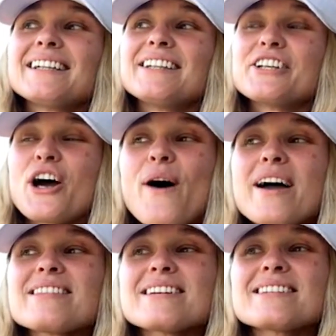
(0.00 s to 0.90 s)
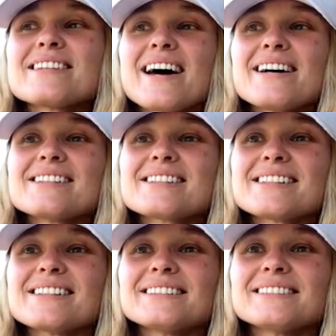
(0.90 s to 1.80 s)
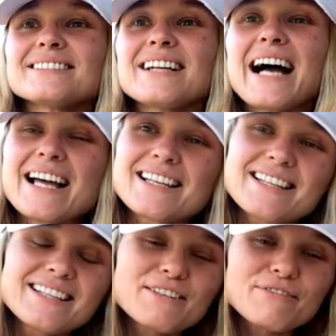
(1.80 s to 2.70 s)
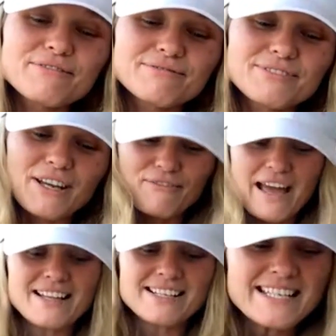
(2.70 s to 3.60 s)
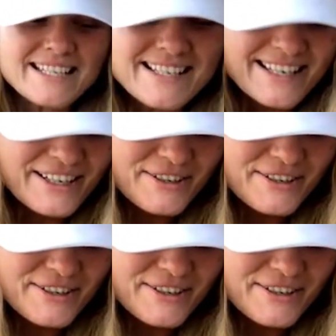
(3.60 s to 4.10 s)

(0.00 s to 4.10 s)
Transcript: You know, I think that, I think that Valentina's going to